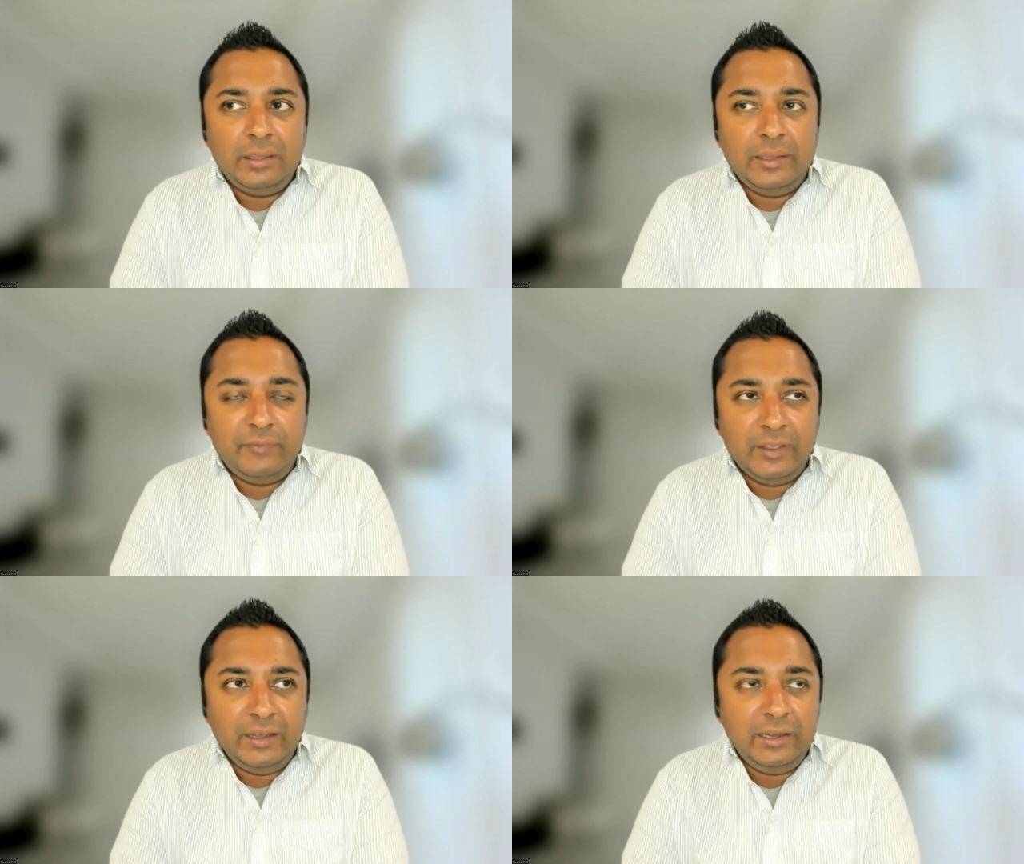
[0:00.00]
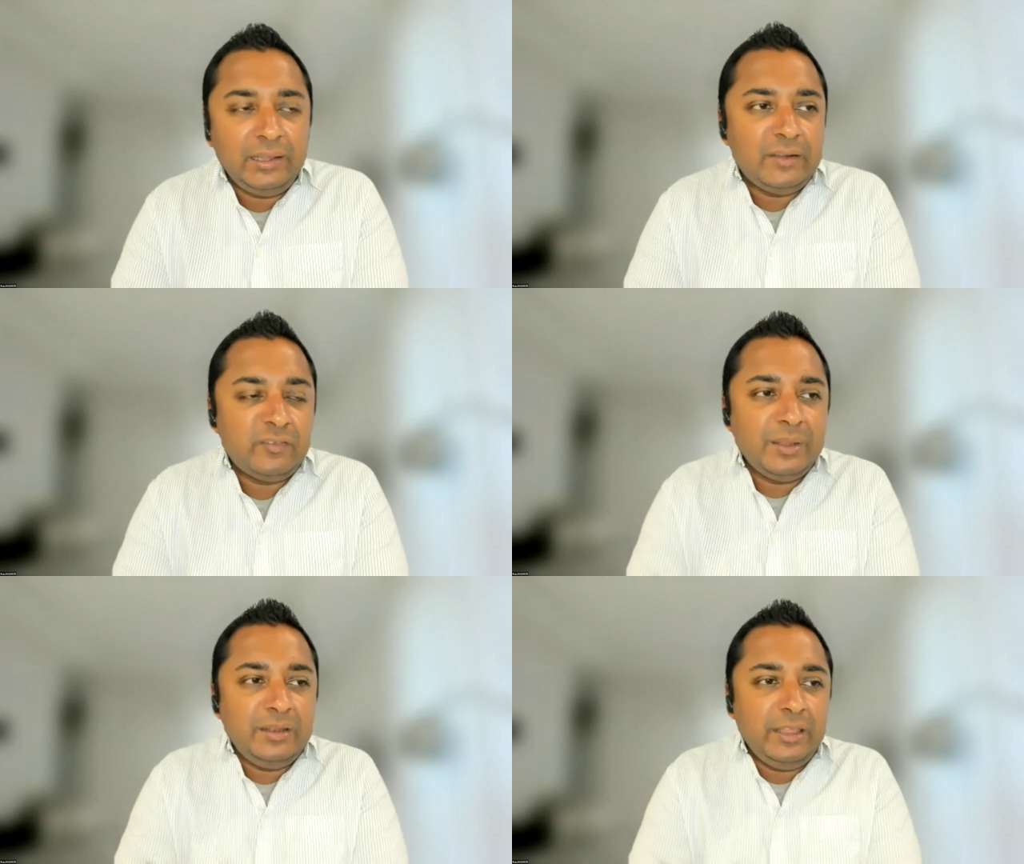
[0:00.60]
If the Canadian
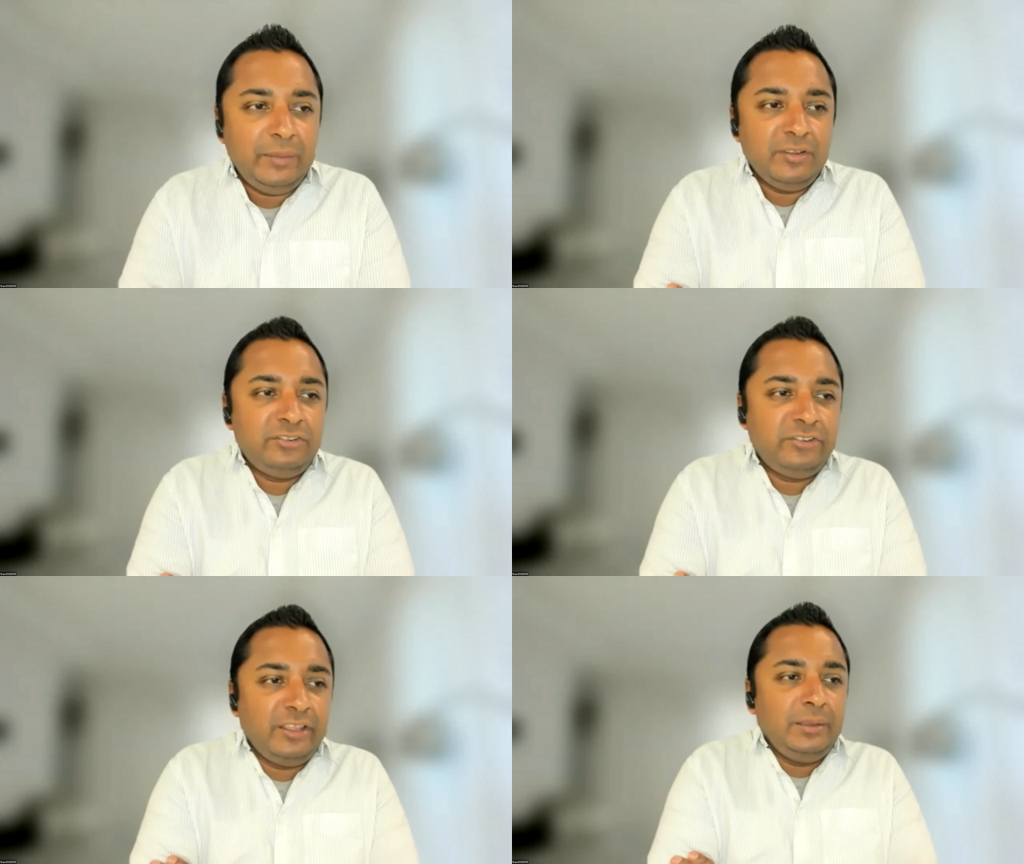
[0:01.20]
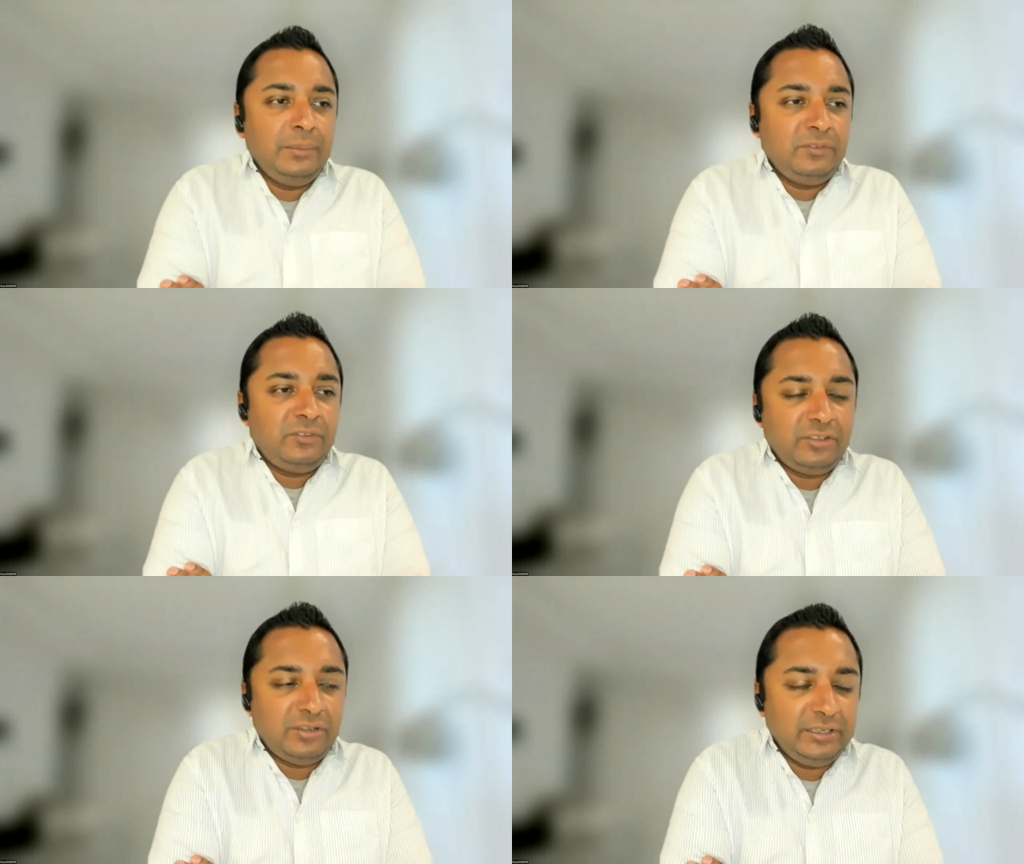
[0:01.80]
government names and shames
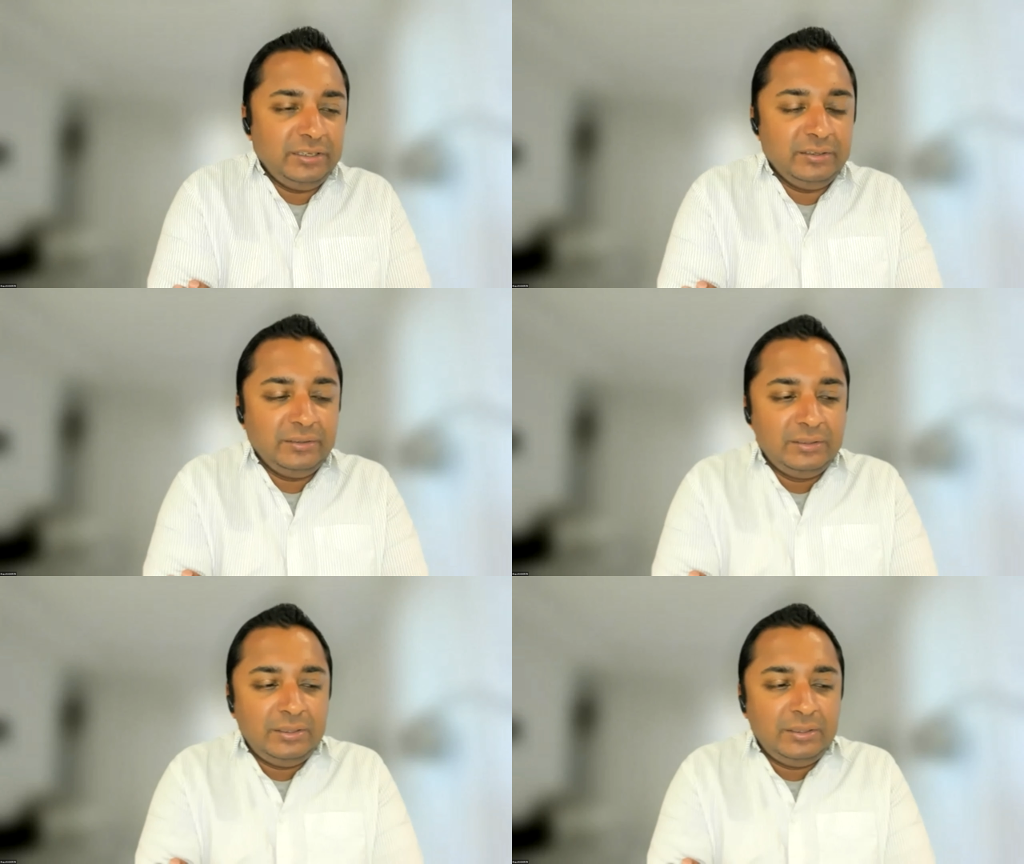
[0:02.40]
China,